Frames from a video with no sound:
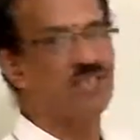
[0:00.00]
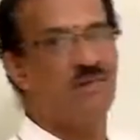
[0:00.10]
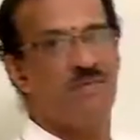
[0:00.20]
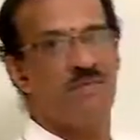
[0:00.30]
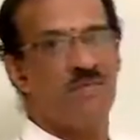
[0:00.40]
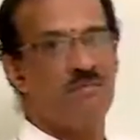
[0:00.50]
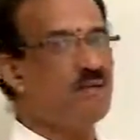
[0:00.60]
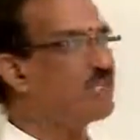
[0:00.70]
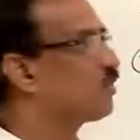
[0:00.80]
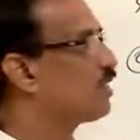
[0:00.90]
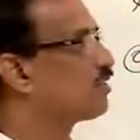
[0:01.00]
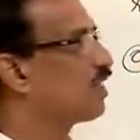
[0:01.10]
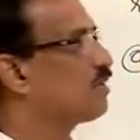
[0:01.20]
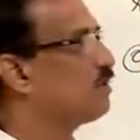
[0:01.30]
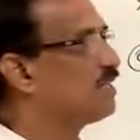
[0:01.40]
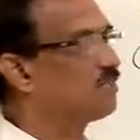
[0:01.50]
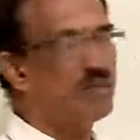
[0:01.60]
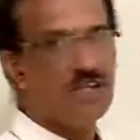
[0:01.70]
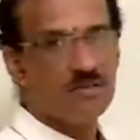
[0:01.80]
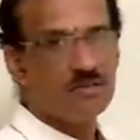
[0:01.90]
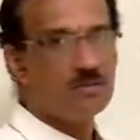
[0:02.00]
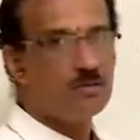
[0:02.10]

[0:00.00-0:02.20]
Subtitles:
plus y square by b square equal to 1.